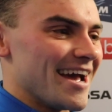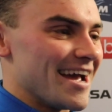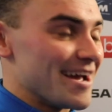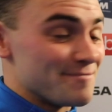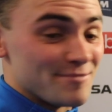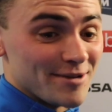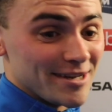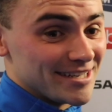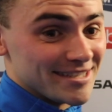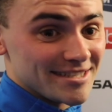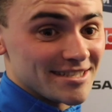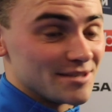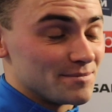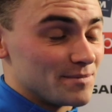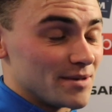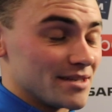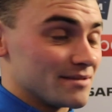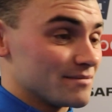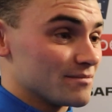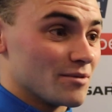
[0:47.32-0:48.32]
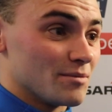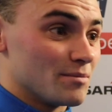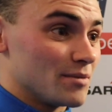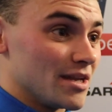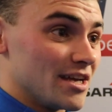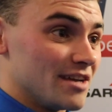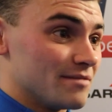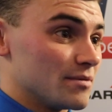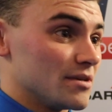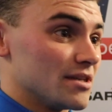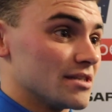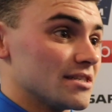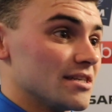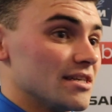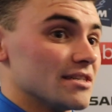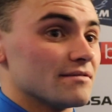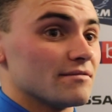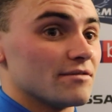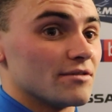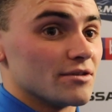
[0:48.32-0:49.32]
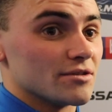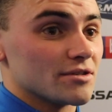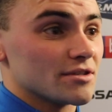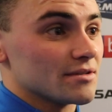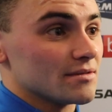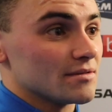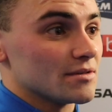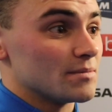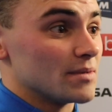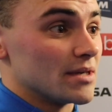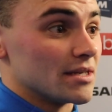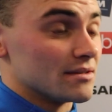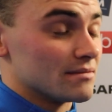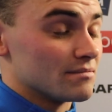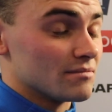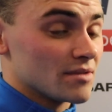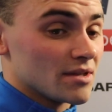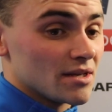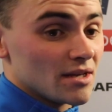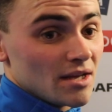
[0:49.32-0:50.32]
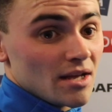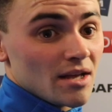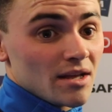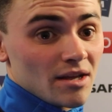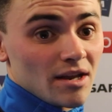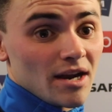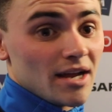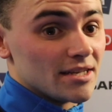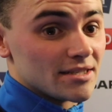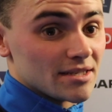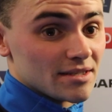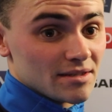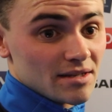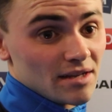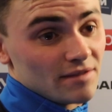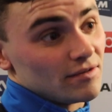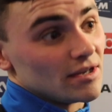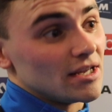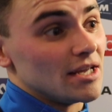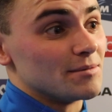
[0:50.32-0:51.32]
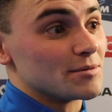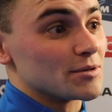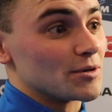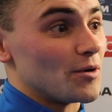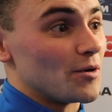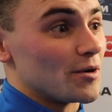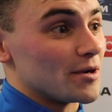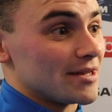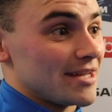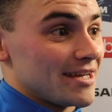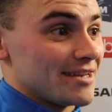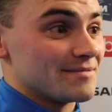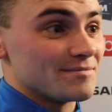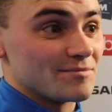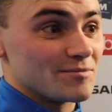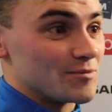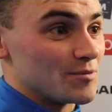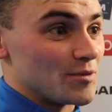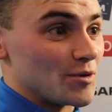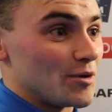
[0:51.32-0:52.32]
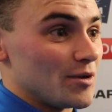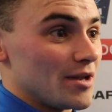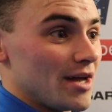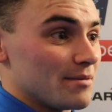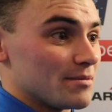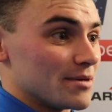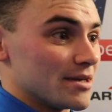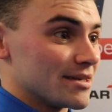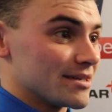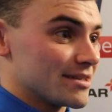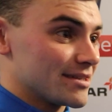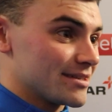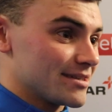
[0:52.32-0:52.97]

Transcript: Yeah, brilliant. He's been unbelievable this season for us. He's been great, and if he keeps scoring, then we're all happy.